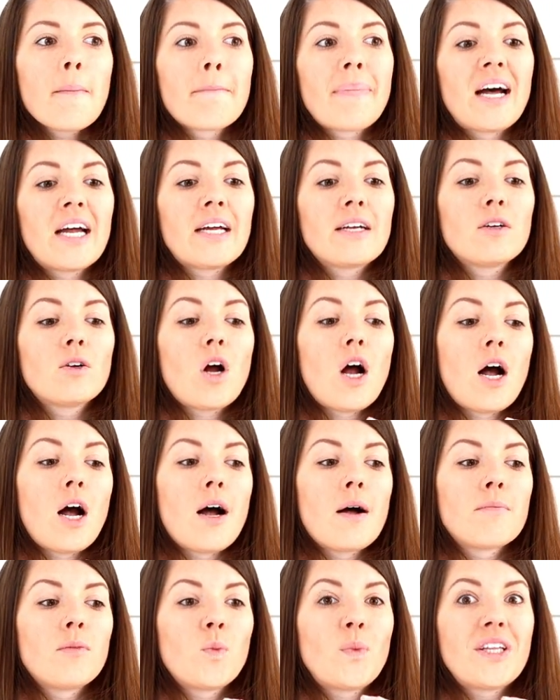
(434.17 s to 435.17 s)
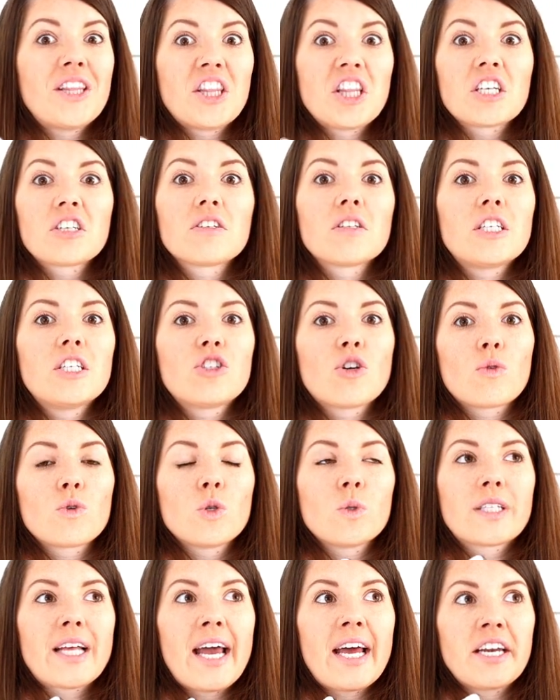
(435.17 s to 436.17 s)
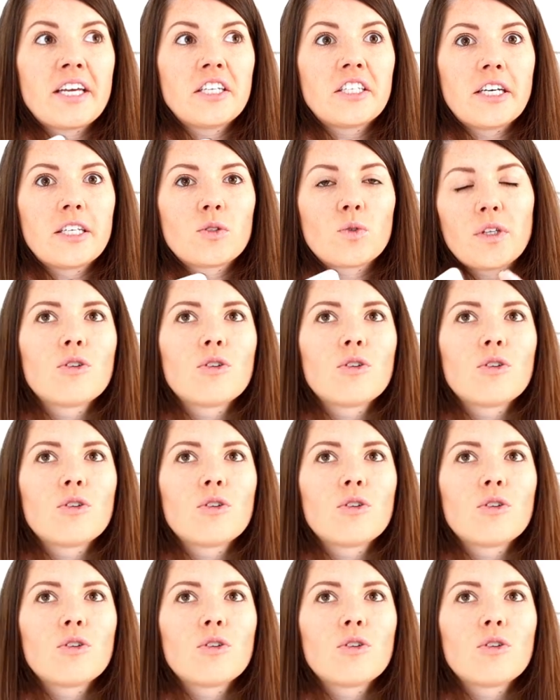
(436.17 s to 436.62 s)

But we literally don't use any days.